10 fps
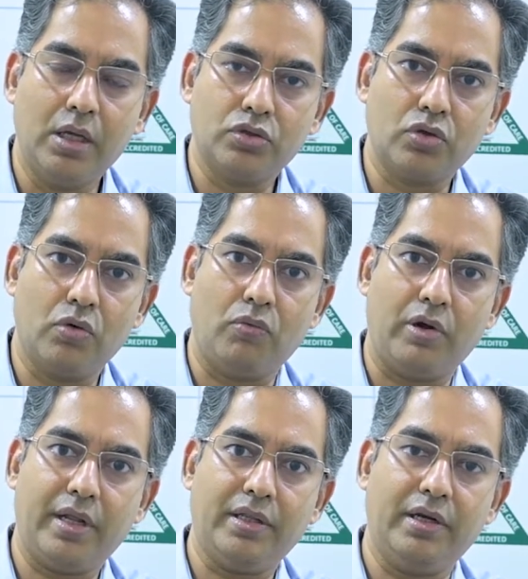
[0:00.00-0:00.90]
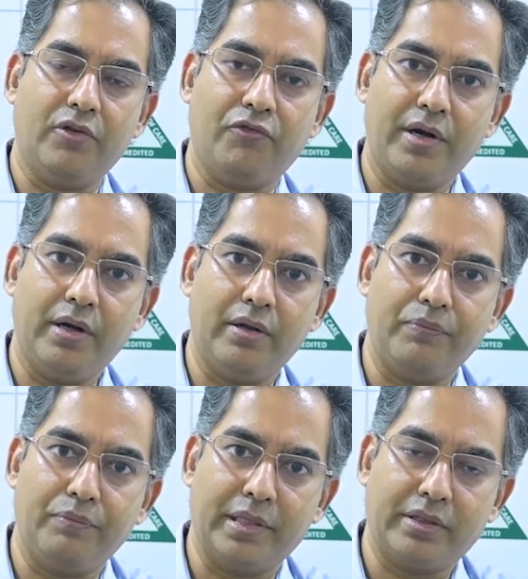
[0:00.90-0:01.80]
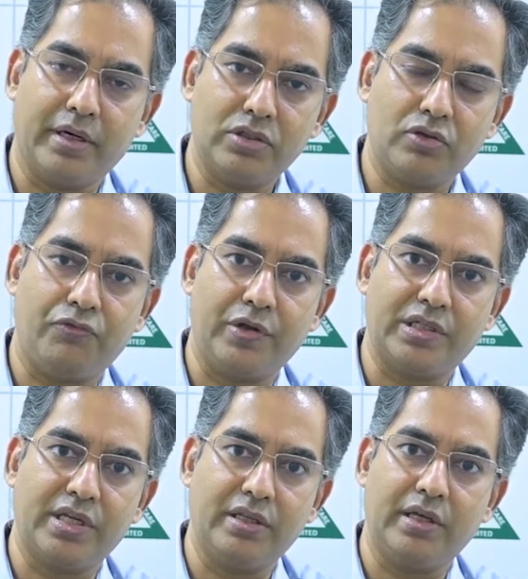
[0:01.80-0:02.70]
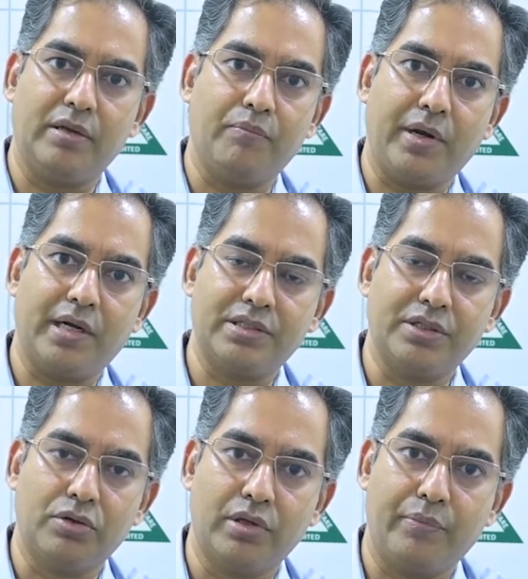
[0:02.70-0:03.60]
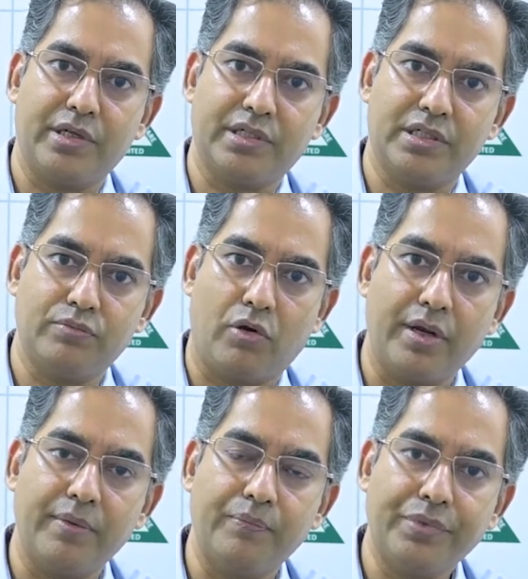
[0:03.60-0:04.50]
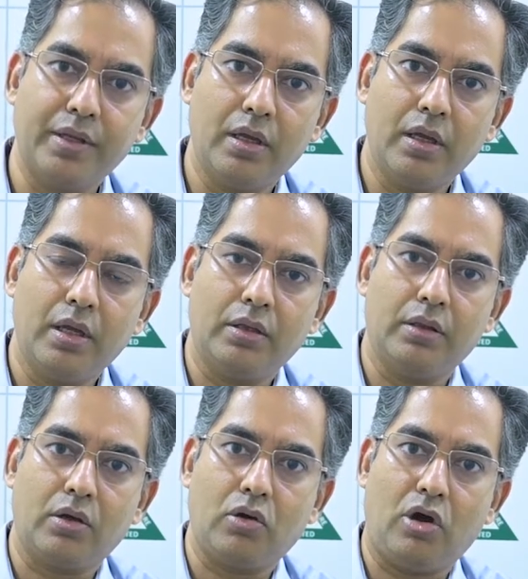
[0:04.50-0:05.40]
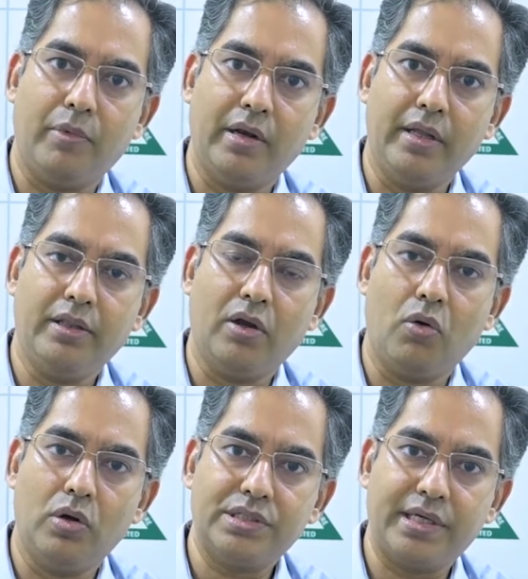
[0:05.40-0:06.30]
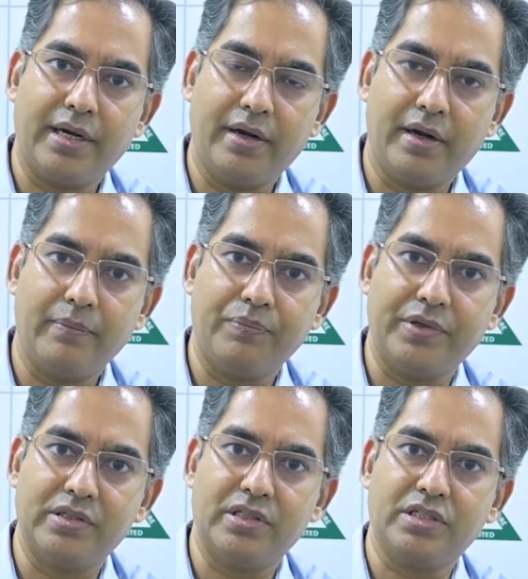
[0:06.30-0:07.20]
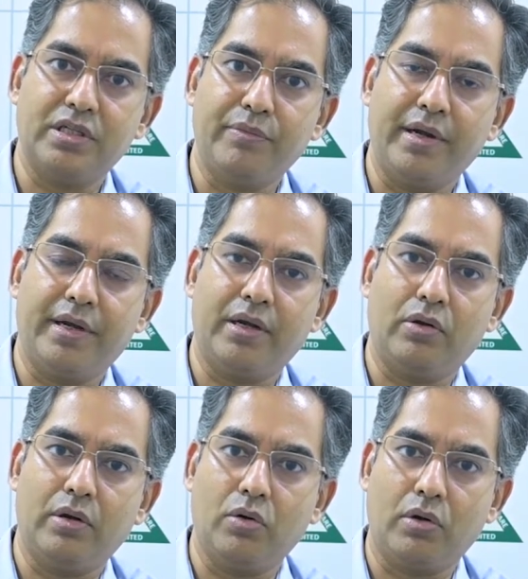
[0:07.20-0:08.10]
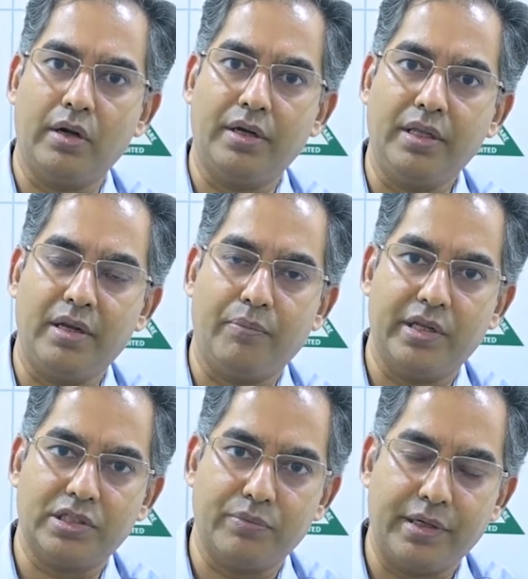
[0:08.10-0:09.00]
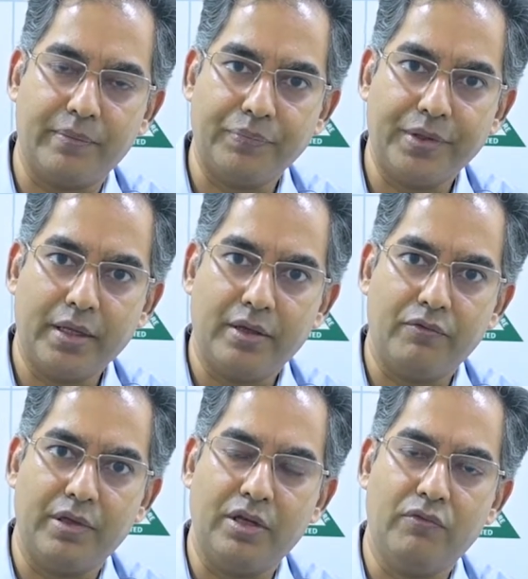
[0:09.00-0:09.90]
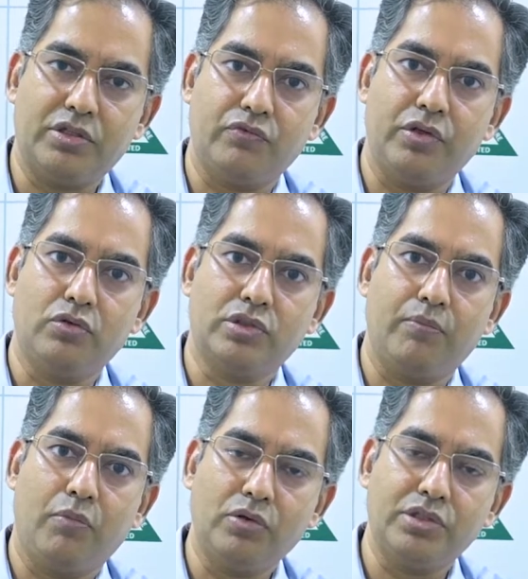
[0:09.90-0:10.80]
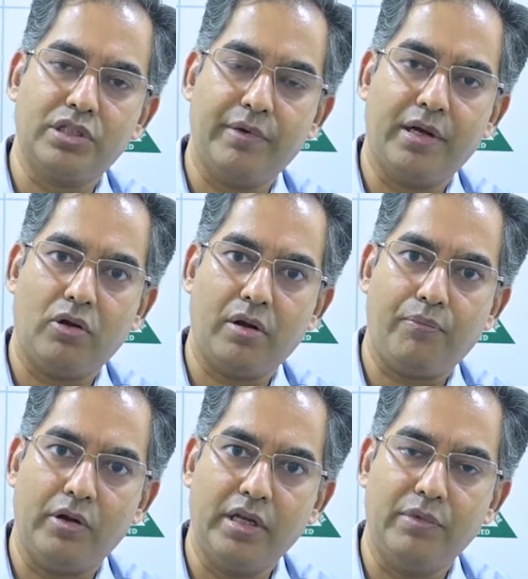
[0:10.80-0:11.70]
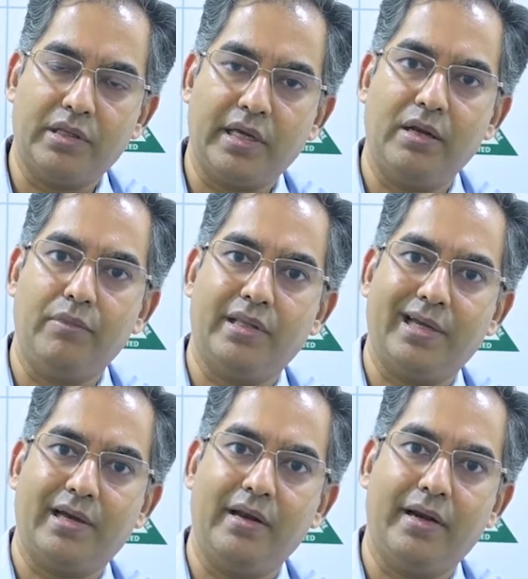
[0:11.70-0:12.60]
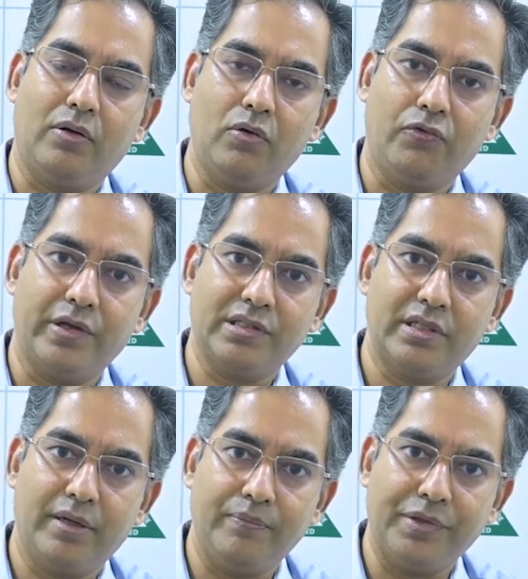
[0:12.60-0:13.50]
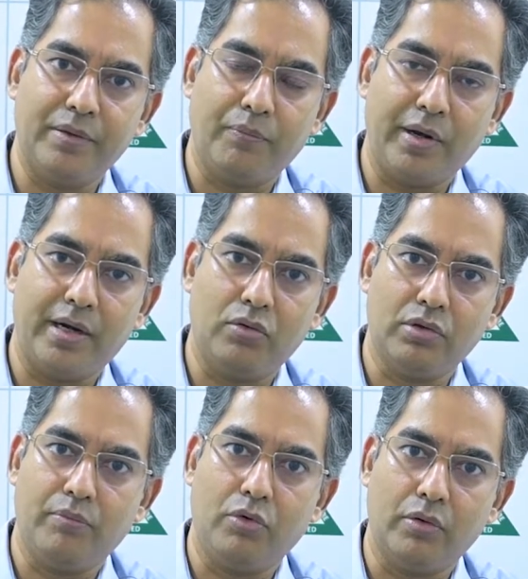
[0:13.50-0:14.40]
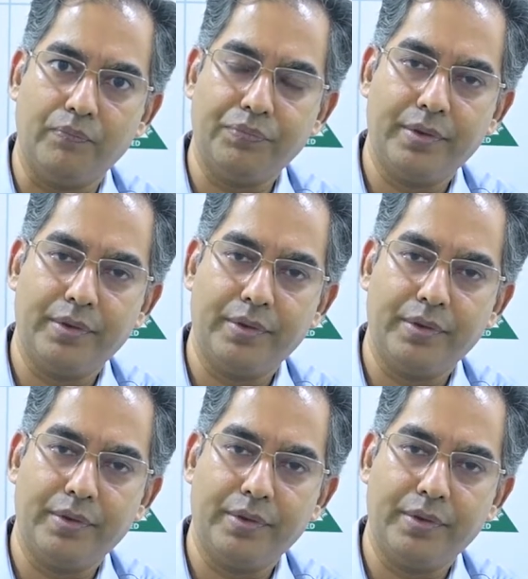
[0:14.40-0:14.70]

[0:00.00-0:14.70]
So what are the different methods of fixing the implants into the patient's body? the commonly the gold standard is the cemented total knee replacement in which we use a bone cement or a polymethyl methacrylate to fix the implant to the bone